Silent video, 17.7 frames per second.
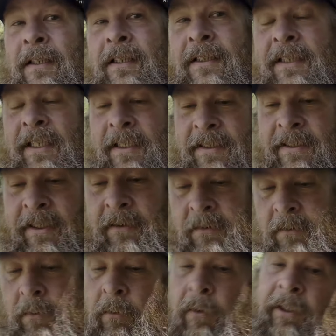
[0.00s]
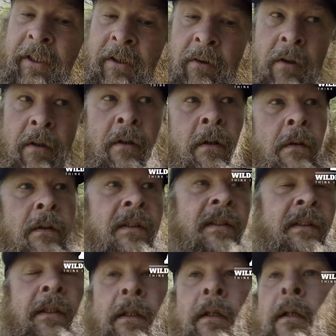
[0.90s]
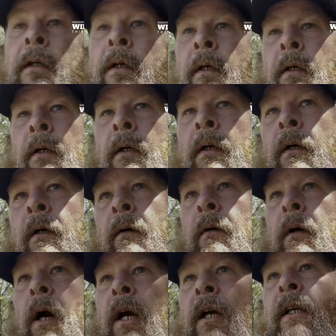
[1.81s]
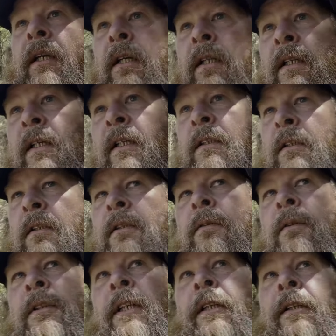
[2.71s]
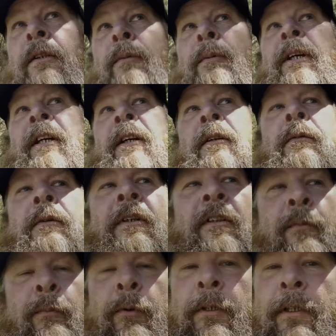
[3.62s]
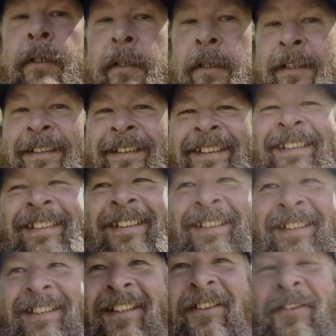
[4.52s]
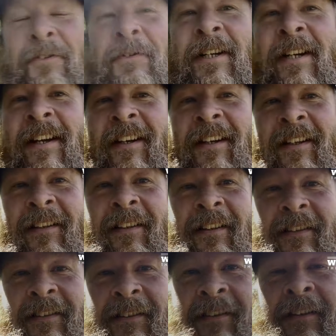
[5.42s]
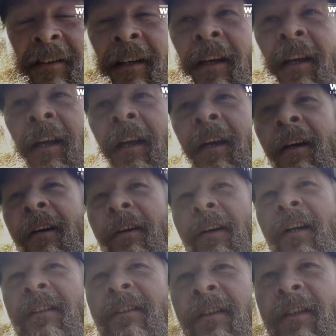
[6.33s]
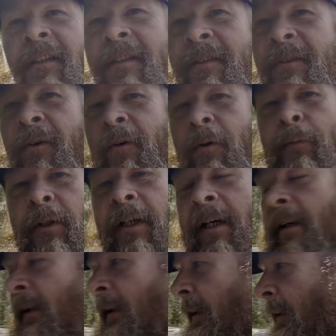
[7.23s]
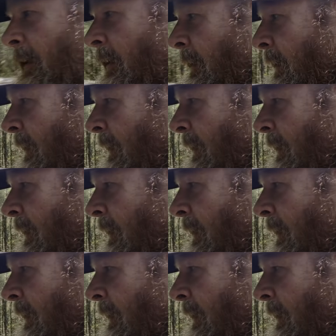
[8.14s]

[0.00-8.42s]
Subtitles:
They say cedar only grows in rocky conditions, which I knew to begin with, but it's a little ridiculous. Rocks aren't too horrible out here.